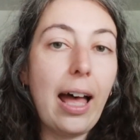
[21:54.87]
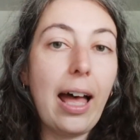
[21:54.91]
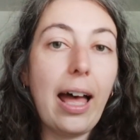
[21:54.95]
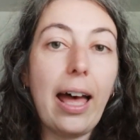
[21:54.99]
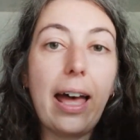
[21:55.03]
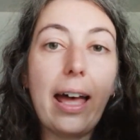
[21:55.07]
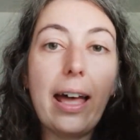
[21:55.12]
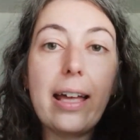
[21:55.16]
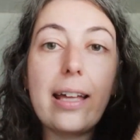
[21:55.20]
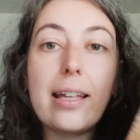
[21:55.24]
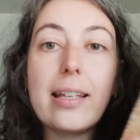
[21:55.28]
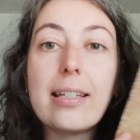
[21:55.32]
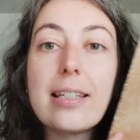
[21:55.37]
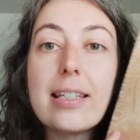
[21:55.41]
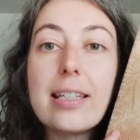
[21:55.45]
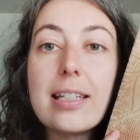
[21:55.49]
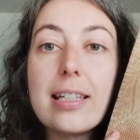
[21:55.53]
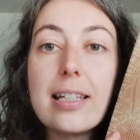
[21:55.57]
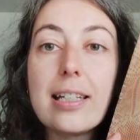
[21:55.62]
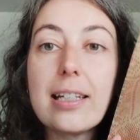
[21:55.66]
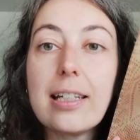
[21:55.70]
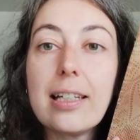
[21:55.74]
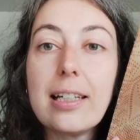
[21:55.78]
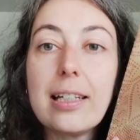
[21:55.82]
And
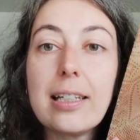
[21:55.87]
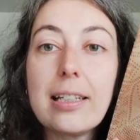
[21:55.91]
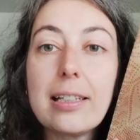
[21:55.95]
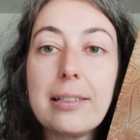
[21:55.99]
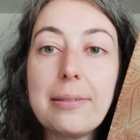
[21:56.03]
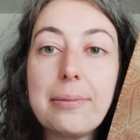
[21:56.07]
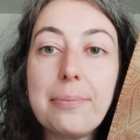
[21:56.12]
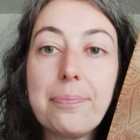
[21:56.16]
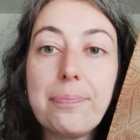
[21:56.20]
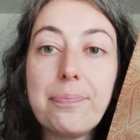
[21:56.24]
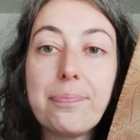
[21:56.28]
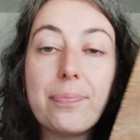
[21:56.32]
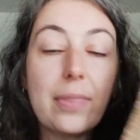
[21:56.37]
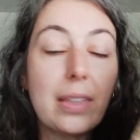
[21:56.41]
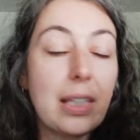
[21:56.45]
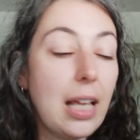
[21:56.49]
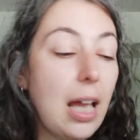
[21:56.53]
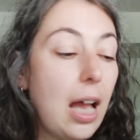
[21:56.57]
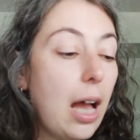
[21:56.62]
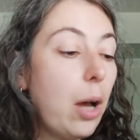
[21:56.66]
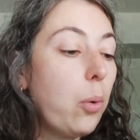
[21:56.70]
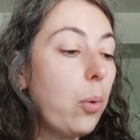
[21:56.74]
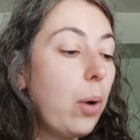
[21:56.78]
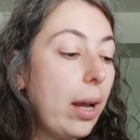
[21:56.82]
uh,
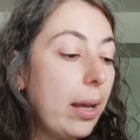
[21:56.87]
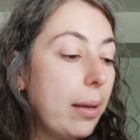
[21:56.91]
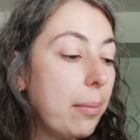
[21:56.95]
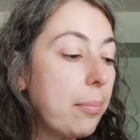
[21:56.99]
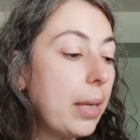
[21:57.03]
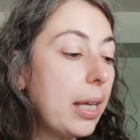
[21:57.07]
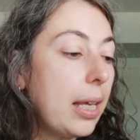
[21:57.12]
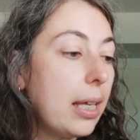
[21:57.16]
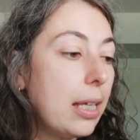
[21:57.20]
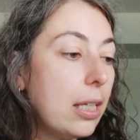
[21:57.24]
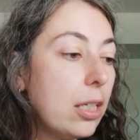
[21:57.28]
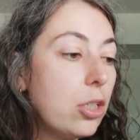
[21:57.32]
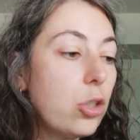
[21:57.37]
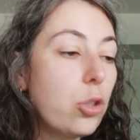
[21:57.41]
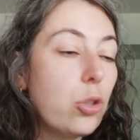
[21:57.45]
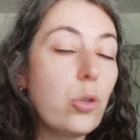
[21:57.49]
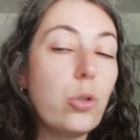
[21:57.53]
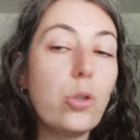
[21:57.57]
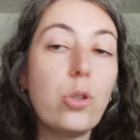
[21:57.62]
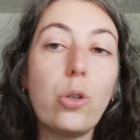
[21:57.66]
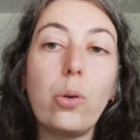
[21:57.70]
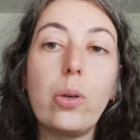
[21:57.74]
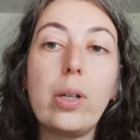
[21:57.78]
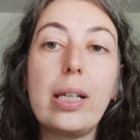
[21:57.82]
now I'm
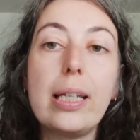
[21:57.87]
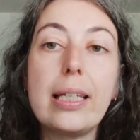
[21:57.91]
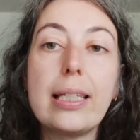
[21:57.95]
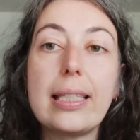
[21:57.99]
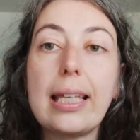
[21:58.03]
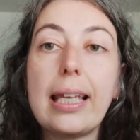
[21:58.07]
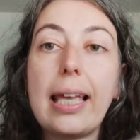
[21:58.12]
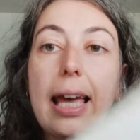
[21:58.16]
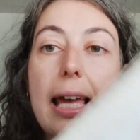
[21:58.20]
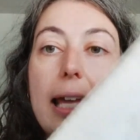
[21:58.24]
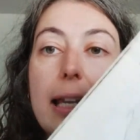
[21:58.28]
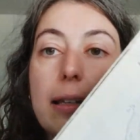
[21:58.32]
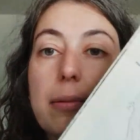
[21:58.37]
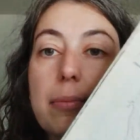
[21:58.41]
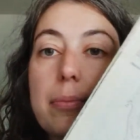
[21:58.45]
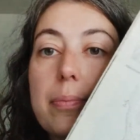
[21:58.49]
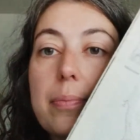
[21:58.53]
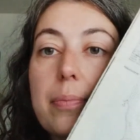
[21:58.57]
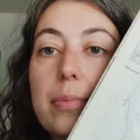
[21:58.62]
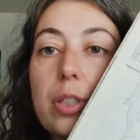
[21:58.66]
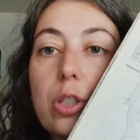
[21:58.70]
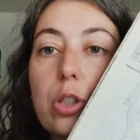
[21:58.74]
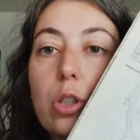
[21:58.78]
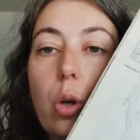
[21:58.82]
into doilies again.
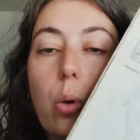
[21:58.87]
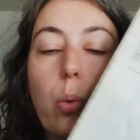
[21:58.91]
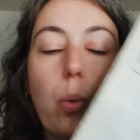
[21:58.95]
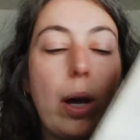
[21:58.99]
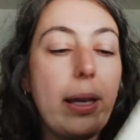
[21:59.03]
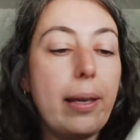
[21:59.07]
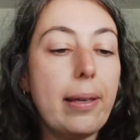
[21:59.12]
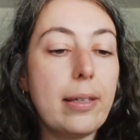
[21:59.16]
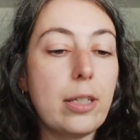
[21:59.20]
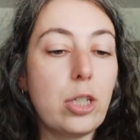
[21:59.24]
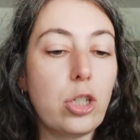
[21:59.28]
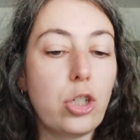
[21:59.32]
So I